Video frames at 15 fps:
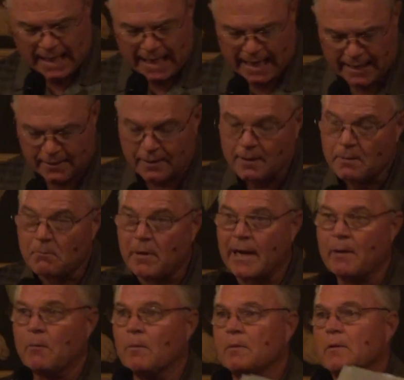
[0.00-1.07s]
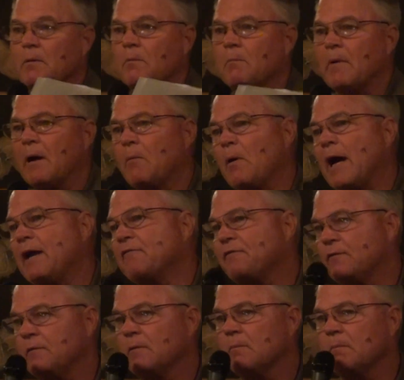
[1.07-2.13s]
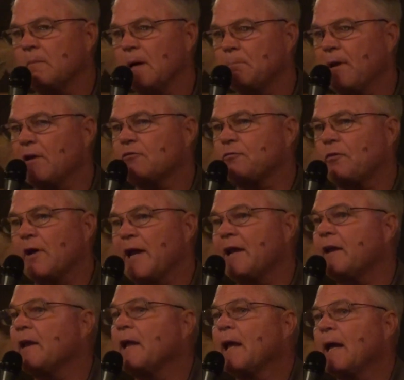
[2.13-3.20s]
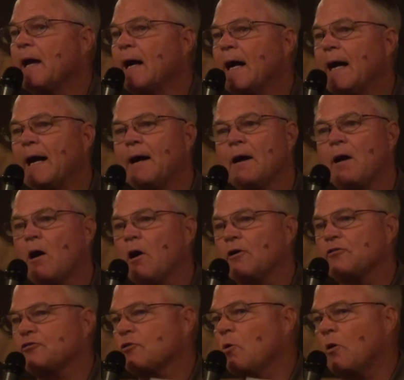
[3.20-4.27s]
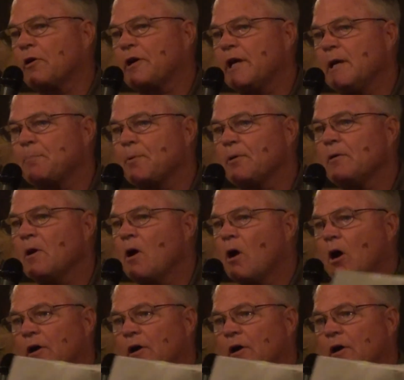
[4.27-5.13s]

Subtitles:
And my wife, my best friend, our scorekeeper,